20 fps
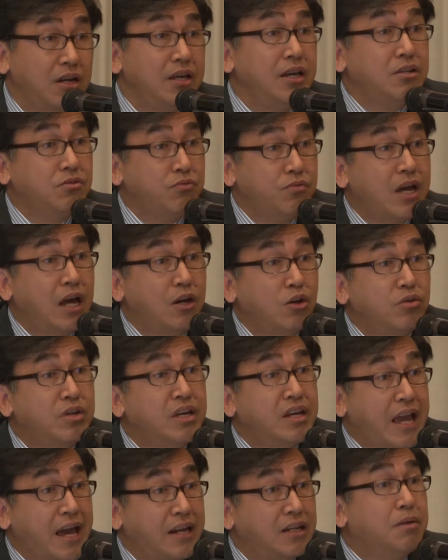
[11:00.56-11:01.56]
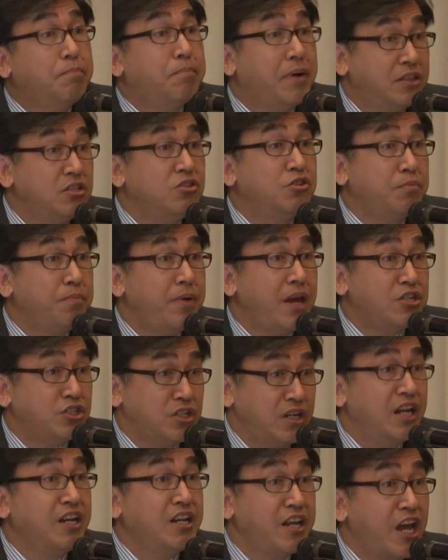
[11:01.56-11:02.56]
least, we are looking at the
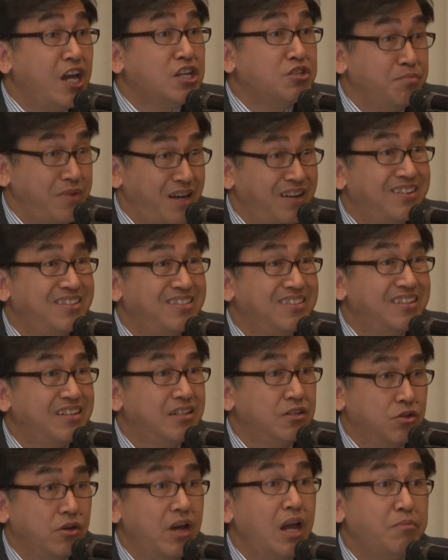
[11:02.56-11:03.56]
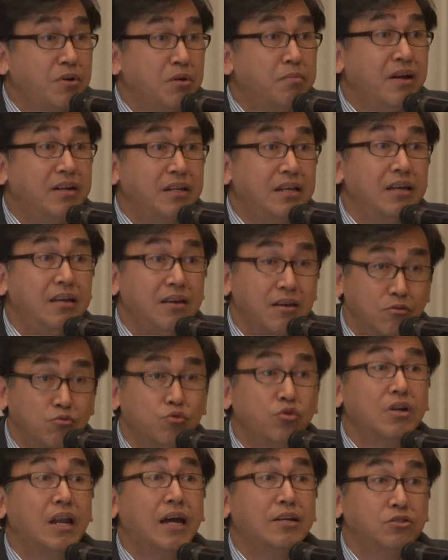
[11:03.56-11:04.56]
participation engagement. So everybody
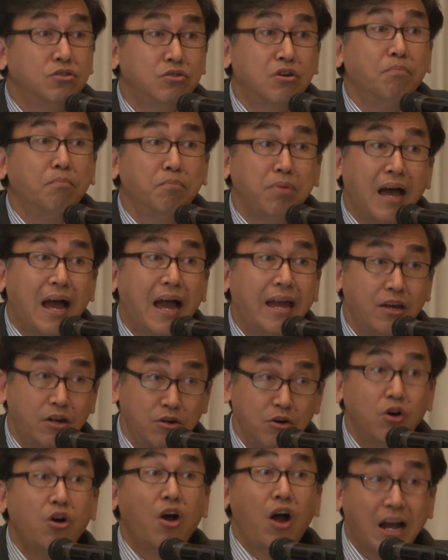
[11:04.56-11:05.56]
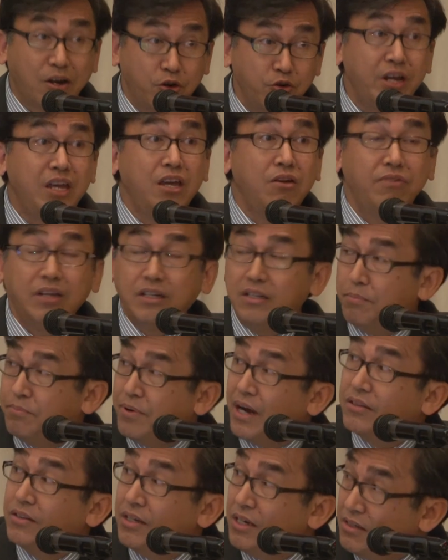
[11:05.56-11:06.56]
would like to comply and agree with the
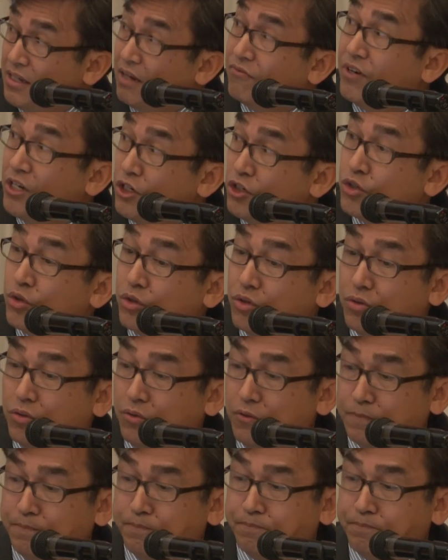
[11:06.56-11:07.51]
practice that we should do.